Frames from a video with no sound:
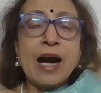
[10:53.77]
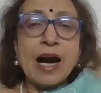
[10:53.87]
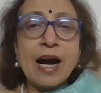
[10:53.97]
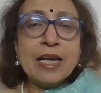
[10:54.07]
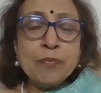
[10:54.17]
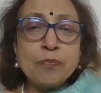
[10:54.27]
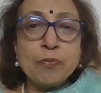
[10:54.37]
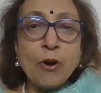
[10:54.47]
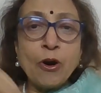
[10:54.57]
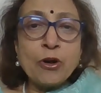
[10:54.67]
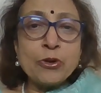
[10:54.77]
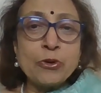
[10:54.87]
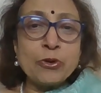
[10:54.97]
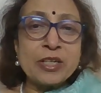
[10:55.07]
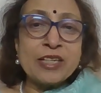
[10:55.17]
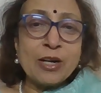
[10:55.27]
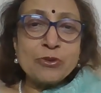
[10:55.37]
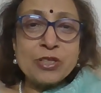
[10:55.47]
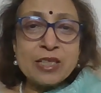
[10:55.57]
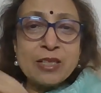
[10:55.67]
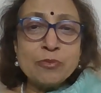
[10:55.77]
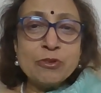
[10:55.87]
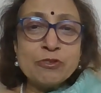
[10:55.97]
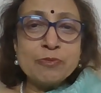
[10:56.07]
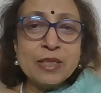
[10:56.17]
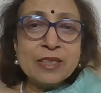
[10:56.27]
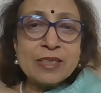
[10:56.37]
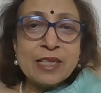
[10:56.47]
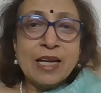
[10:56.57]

I borrowed. Now see the movement.